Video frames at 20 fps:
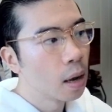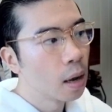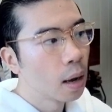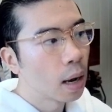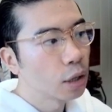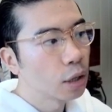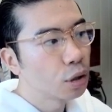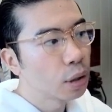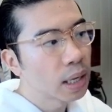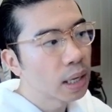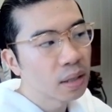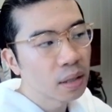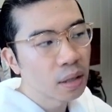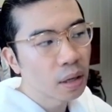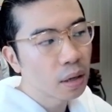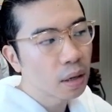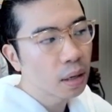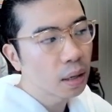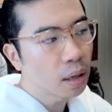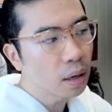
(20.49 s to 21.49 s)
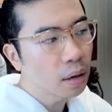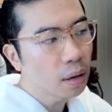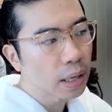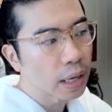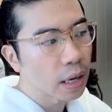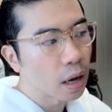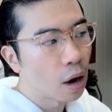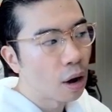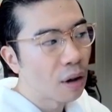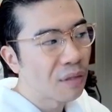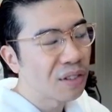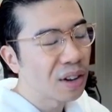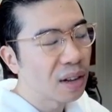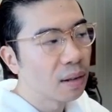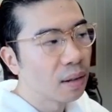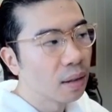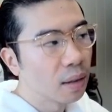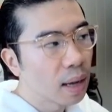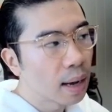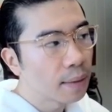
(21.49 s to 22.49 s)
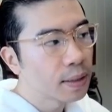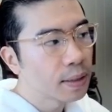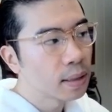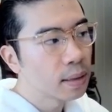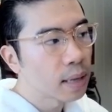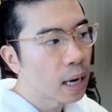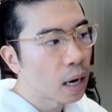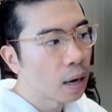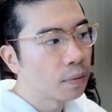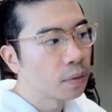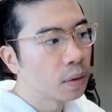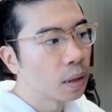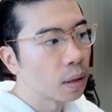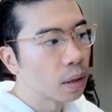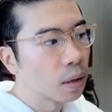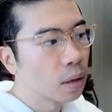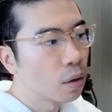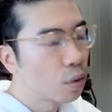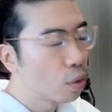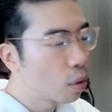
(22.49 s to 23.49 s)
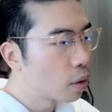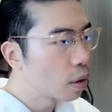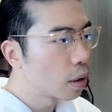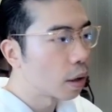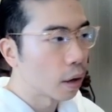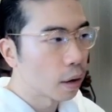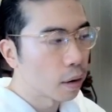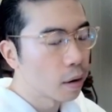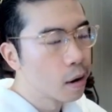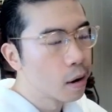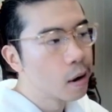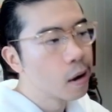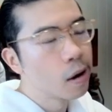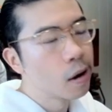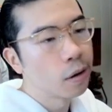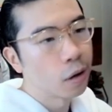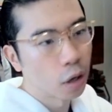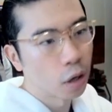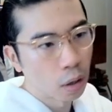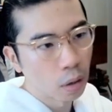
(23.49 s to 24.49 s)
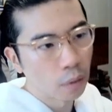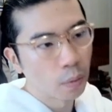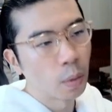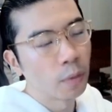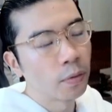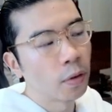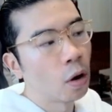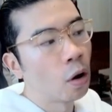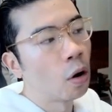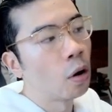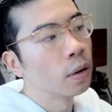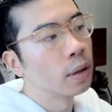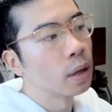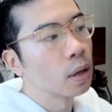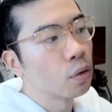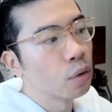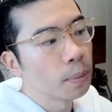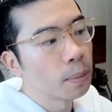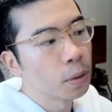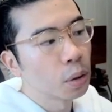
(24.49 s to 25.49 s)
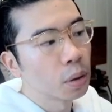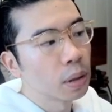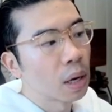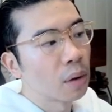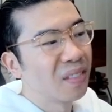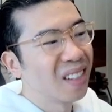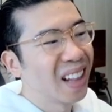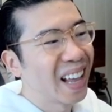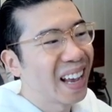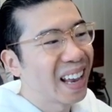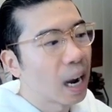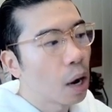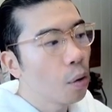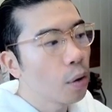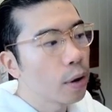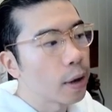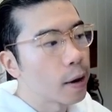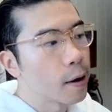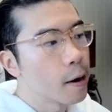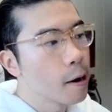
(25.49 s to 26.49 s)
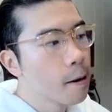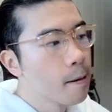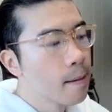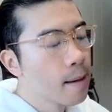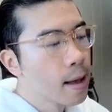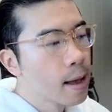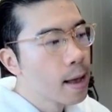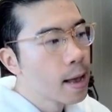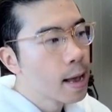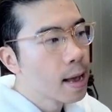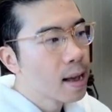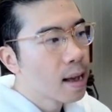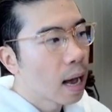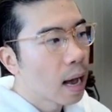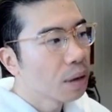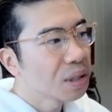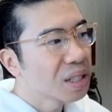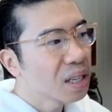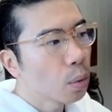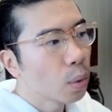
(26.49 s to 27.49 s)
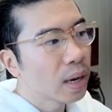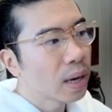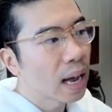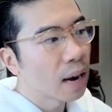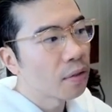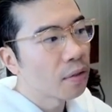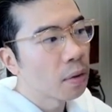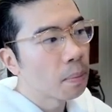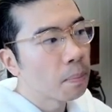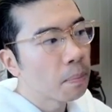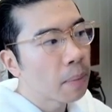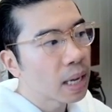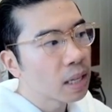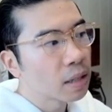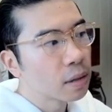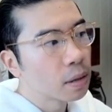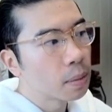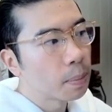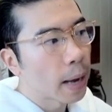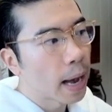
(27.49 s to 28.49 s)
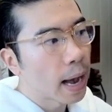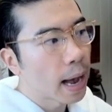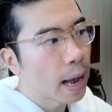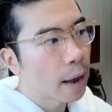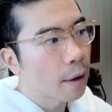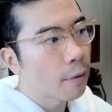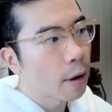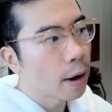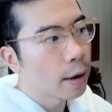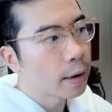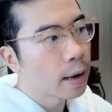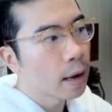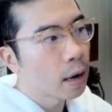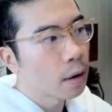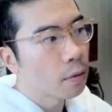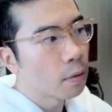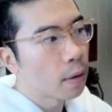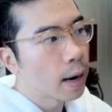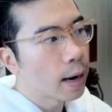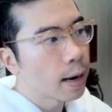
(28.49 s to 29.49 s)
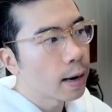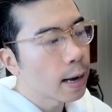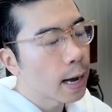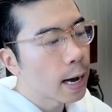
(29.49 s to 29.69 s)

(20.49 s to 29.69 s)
As you can see clearly on the left side of the corner, you know, with all the cryptos that I've laid out here, I'll say we're kind of a mixed bag right now, right?